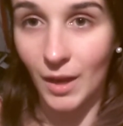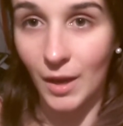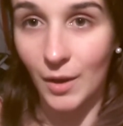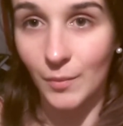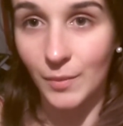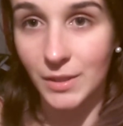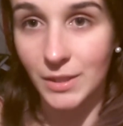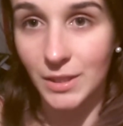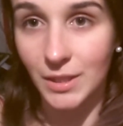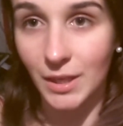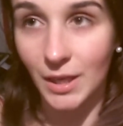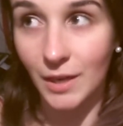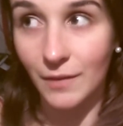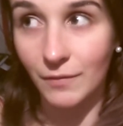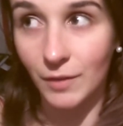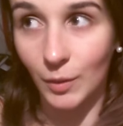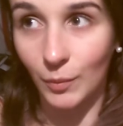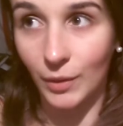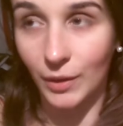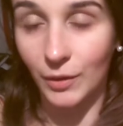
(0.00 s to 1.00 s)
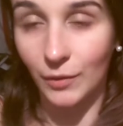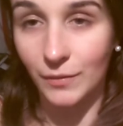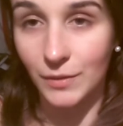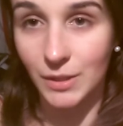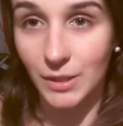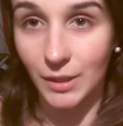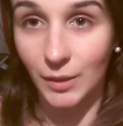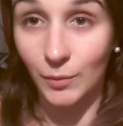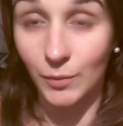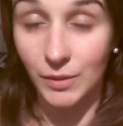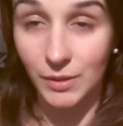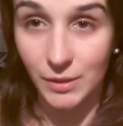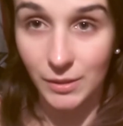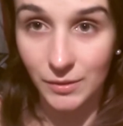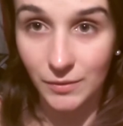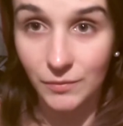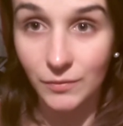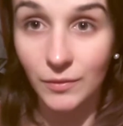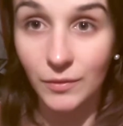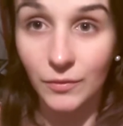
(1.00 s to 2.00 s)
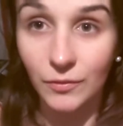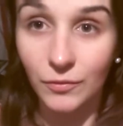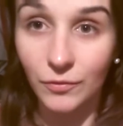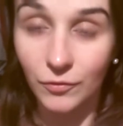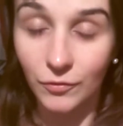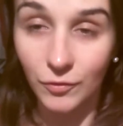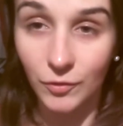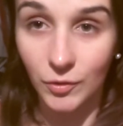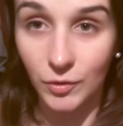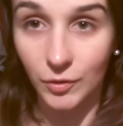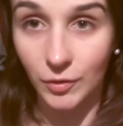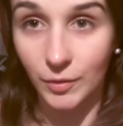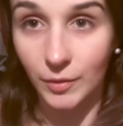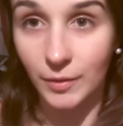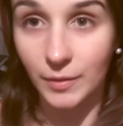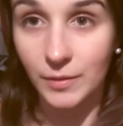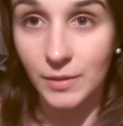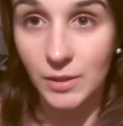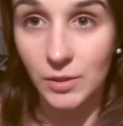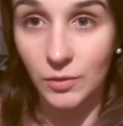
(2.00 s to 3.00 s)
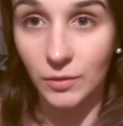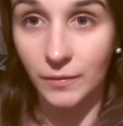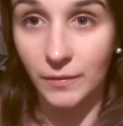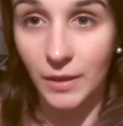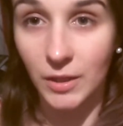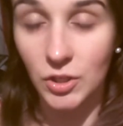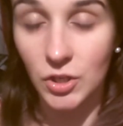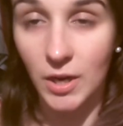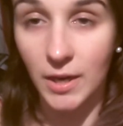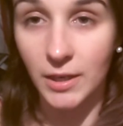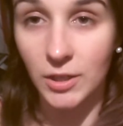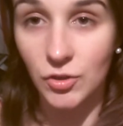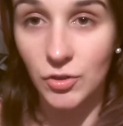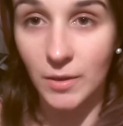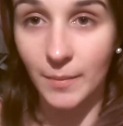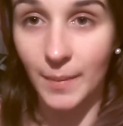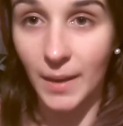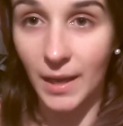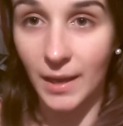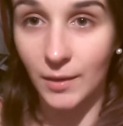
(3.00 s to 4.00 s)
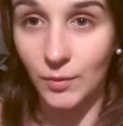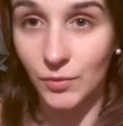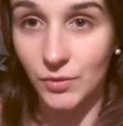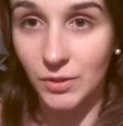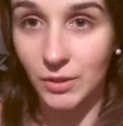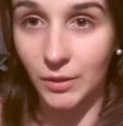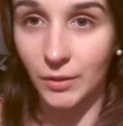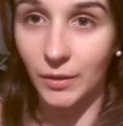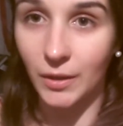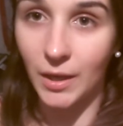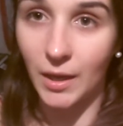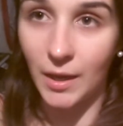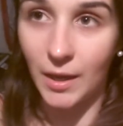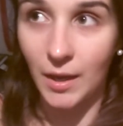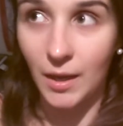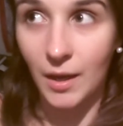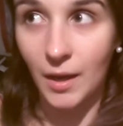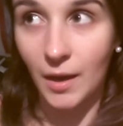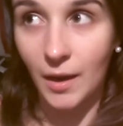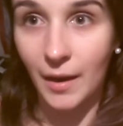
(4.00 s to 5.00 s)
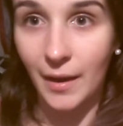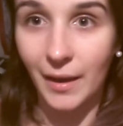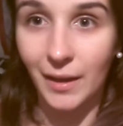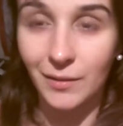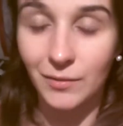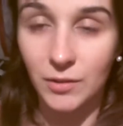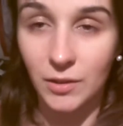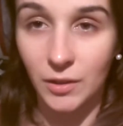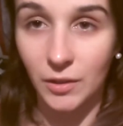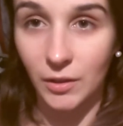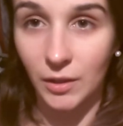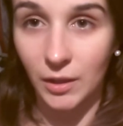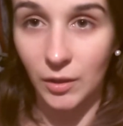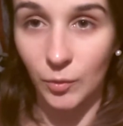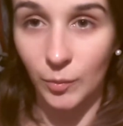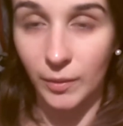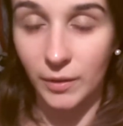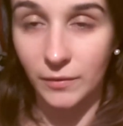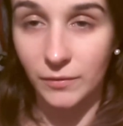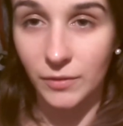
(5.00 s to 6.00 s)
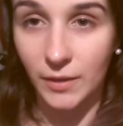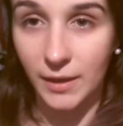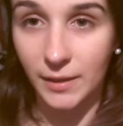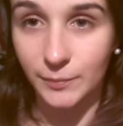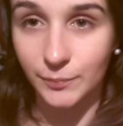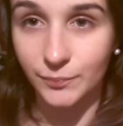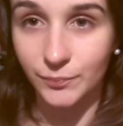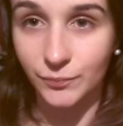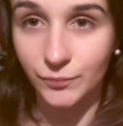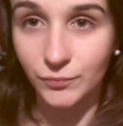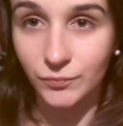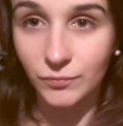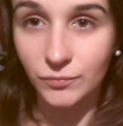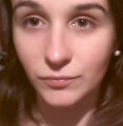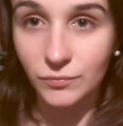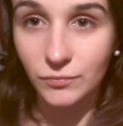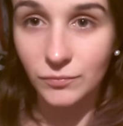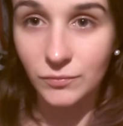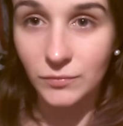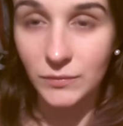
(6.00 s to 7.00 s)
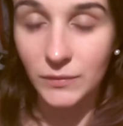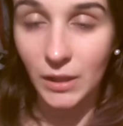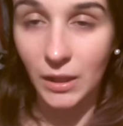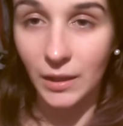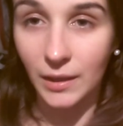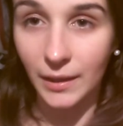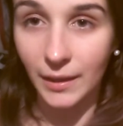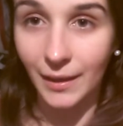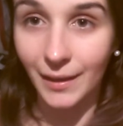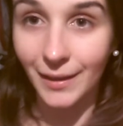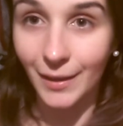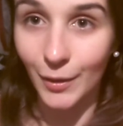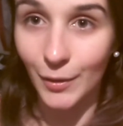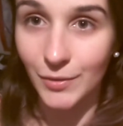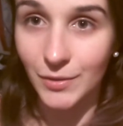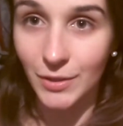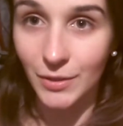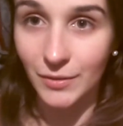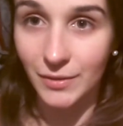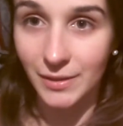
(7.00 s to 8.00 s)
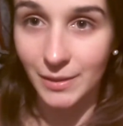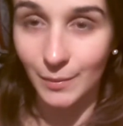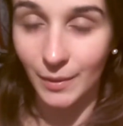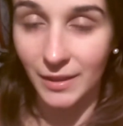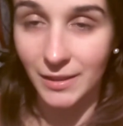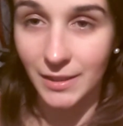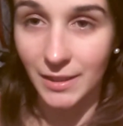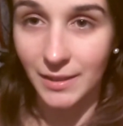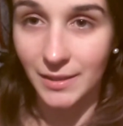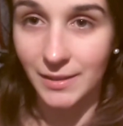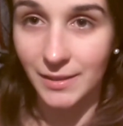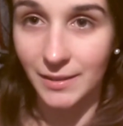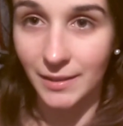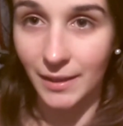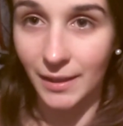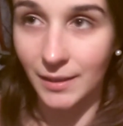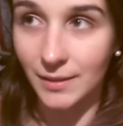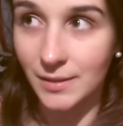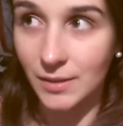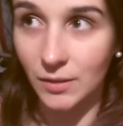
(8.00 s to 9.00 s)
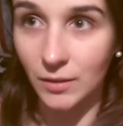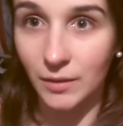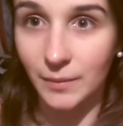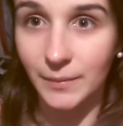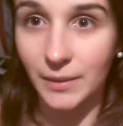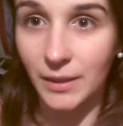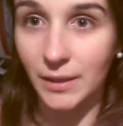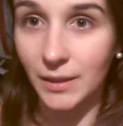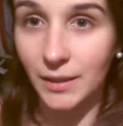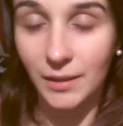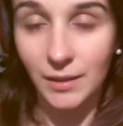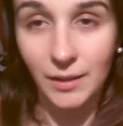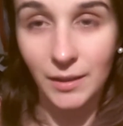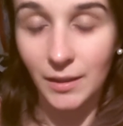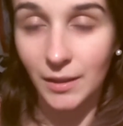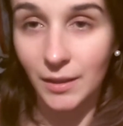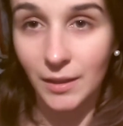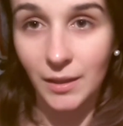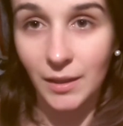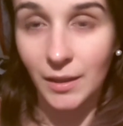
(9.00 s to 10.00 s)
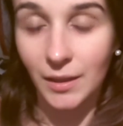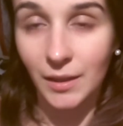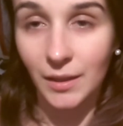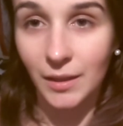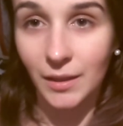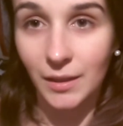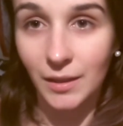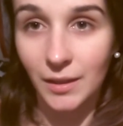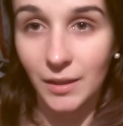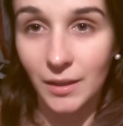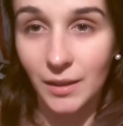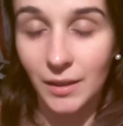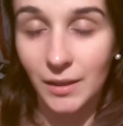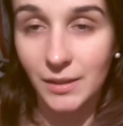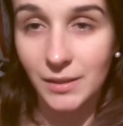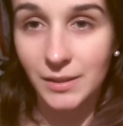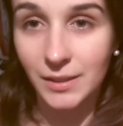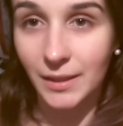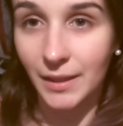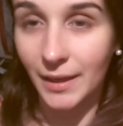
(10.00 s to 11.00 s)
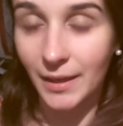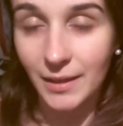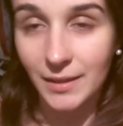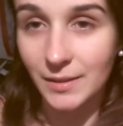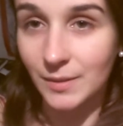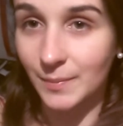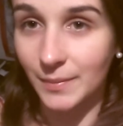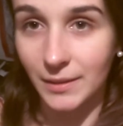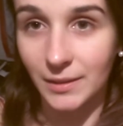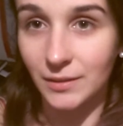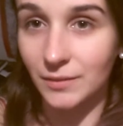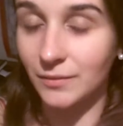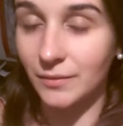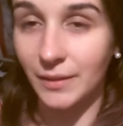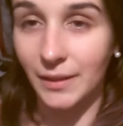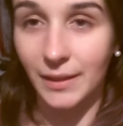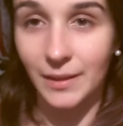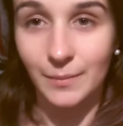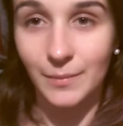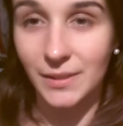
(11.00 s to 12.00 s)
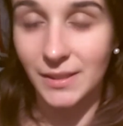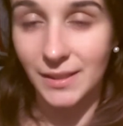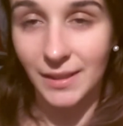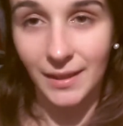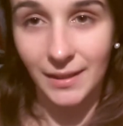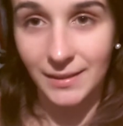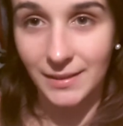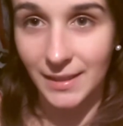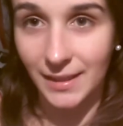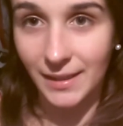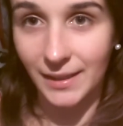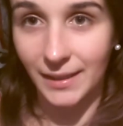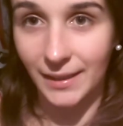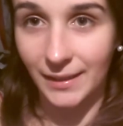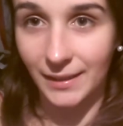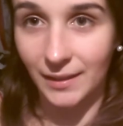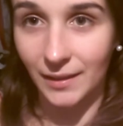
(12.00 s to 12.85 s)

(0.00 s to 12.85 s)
I went to the evening one obviously was for sort of the China trip, and also I have, you know, a little bit of eco-tourism ideas and that. So I'm like, today has been a really bizarre day.